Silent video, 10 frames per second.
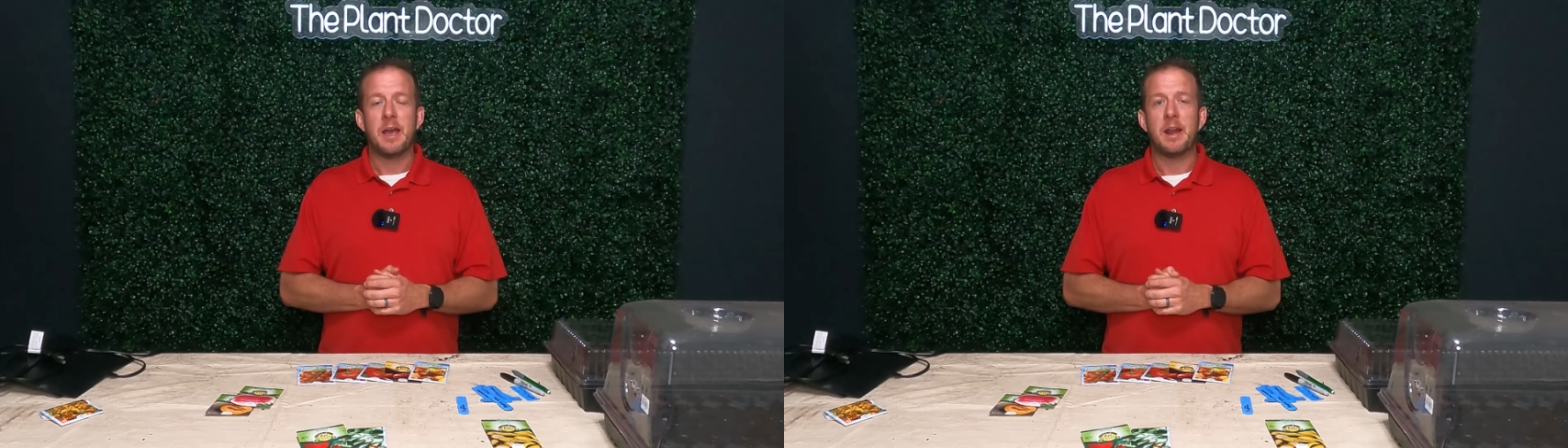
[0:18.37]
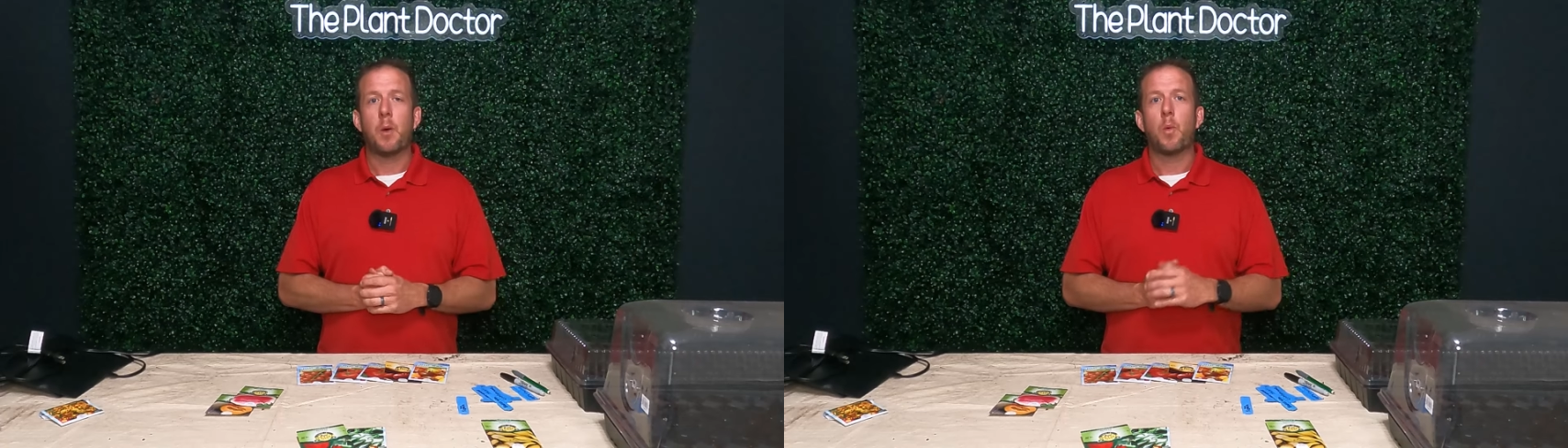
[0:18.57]

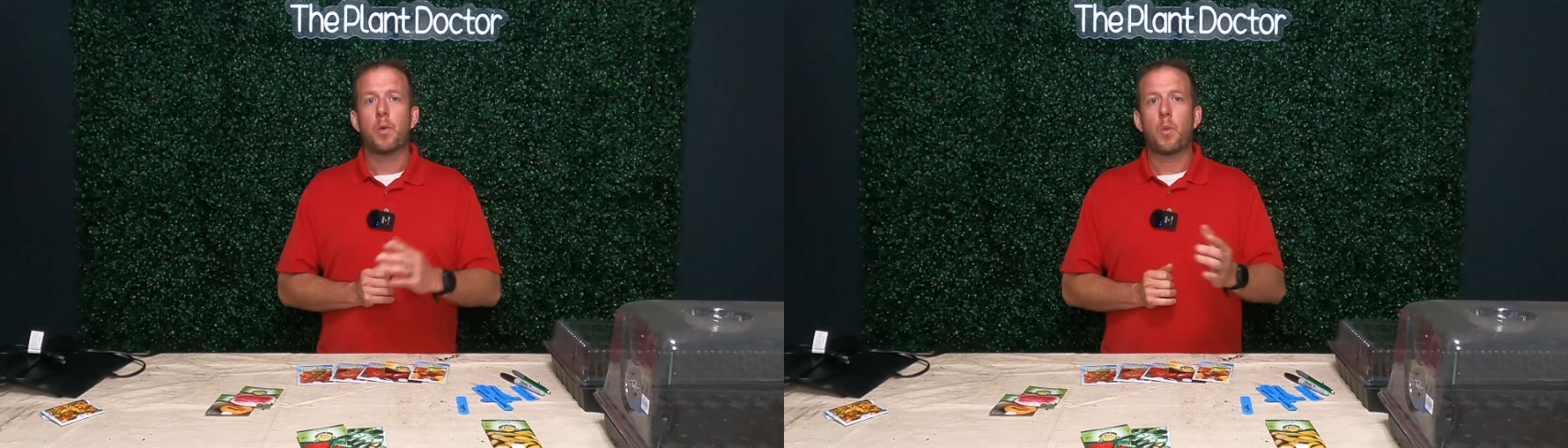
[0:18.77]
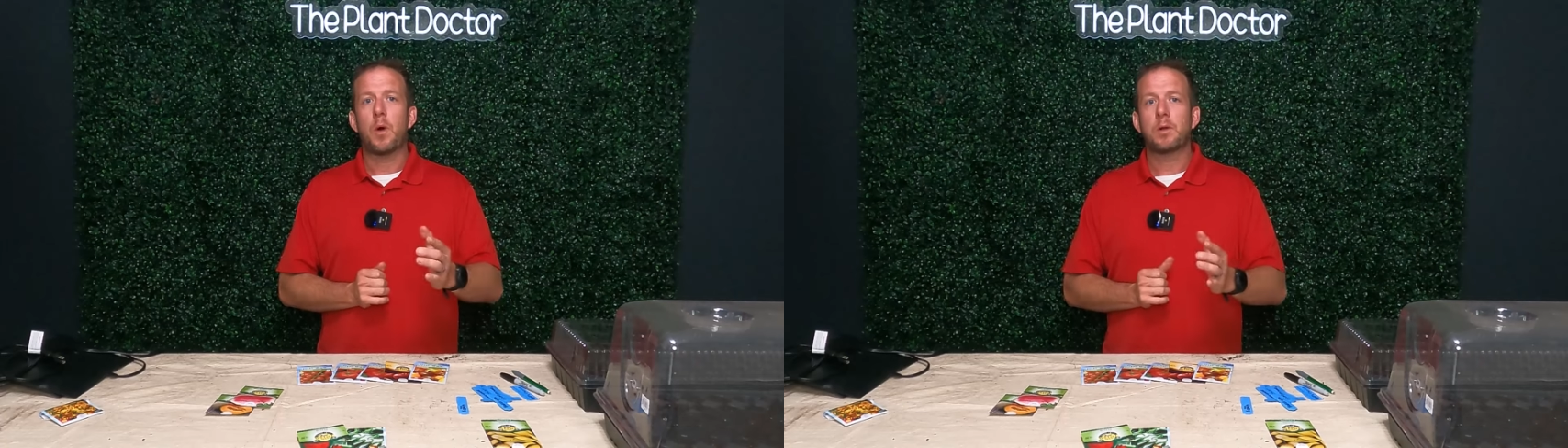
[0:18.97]
and I
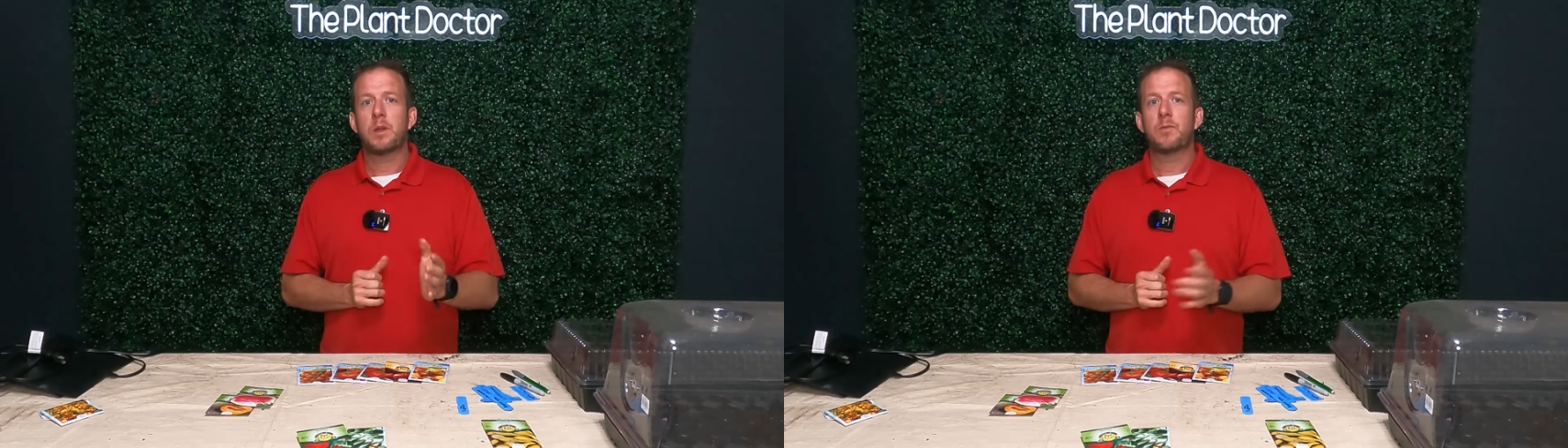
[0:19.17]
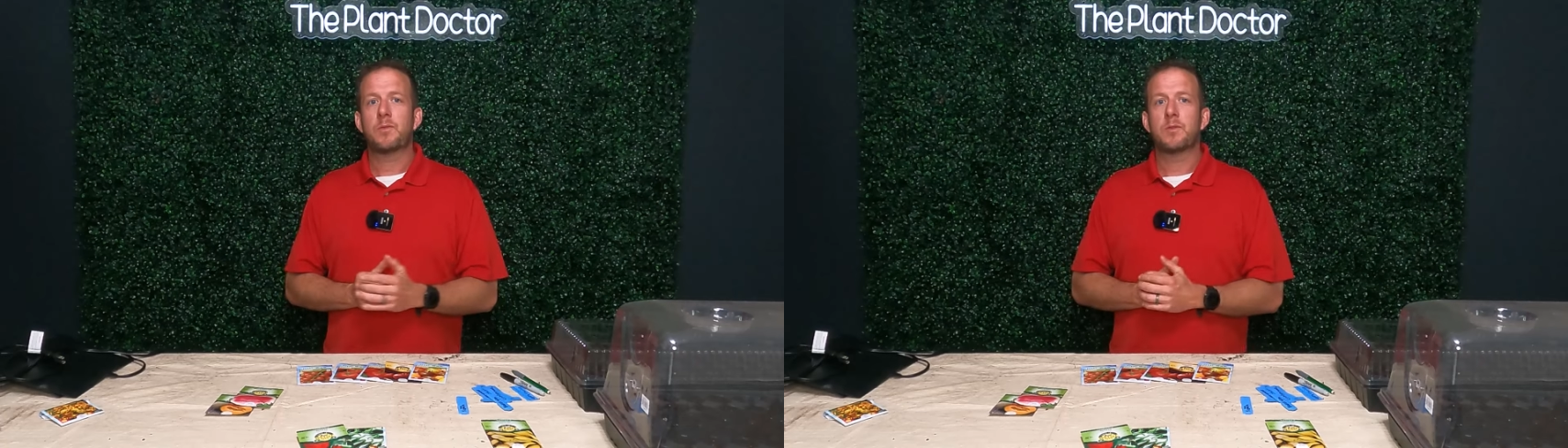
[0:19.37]
want to walk
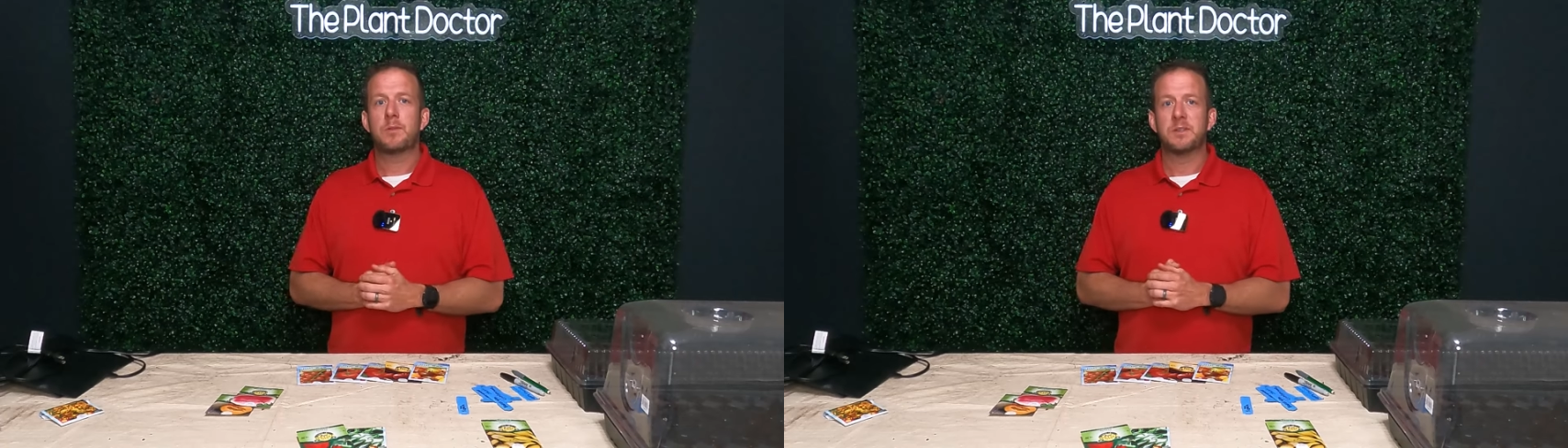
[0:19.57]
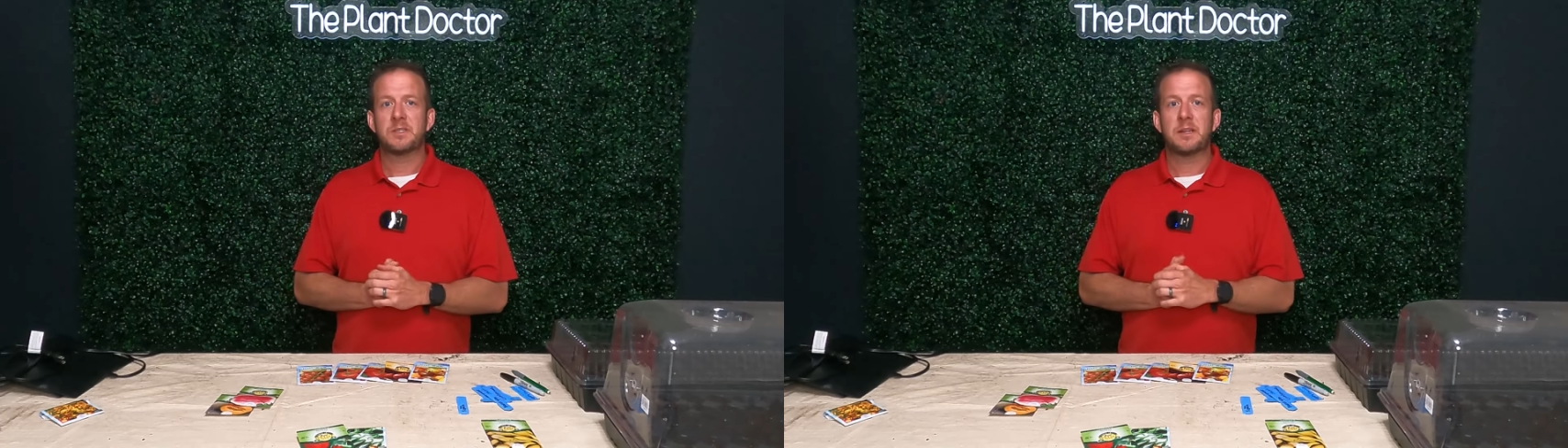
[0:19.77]
you through
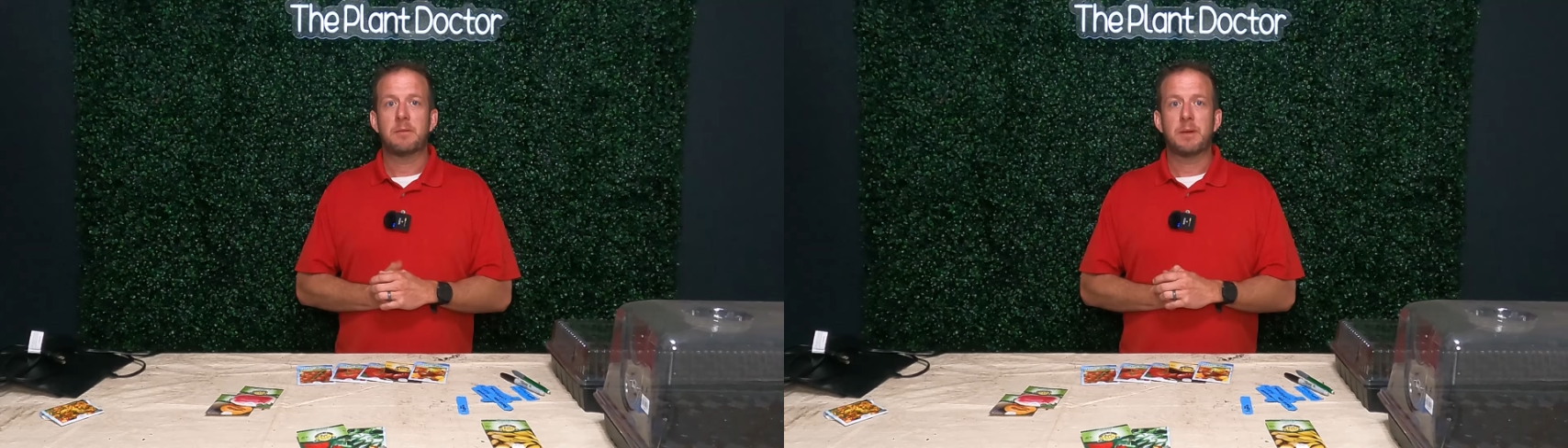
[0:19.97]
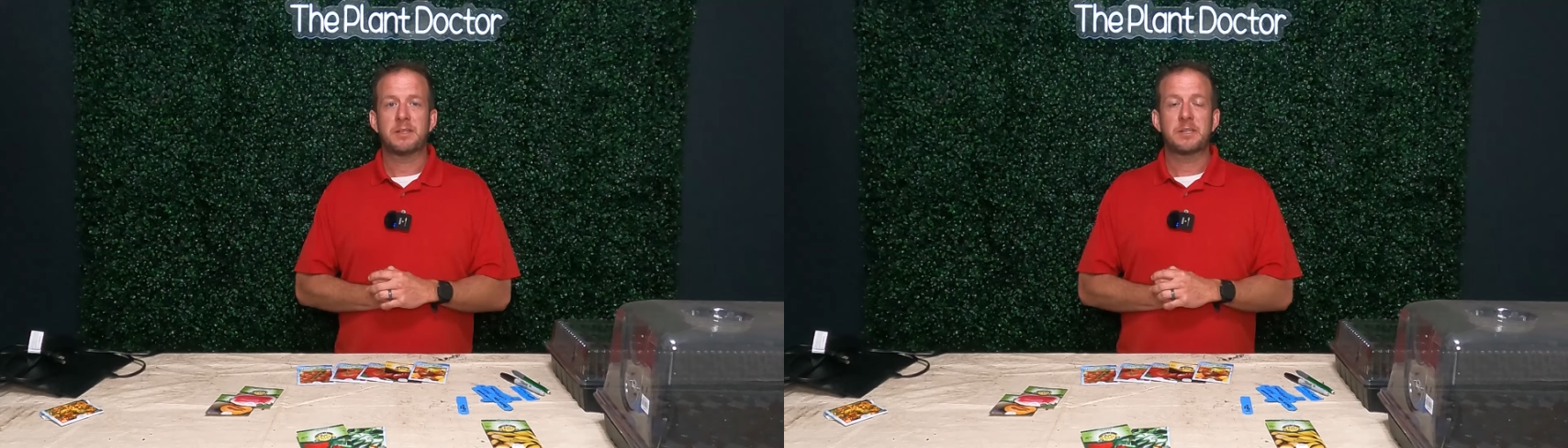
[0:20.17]
this
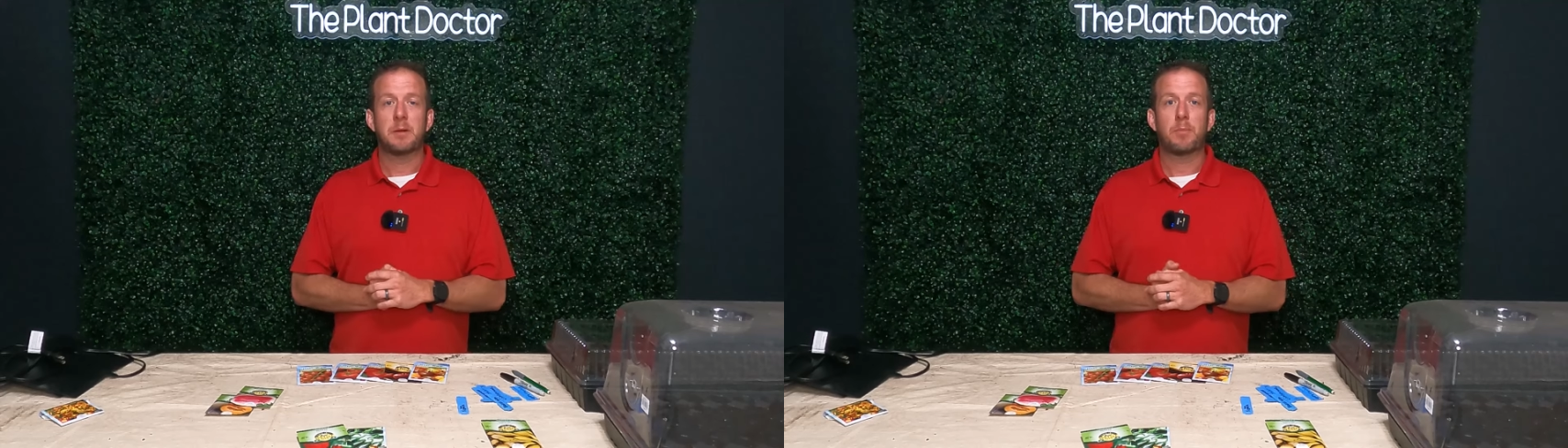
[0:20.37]
step-by-step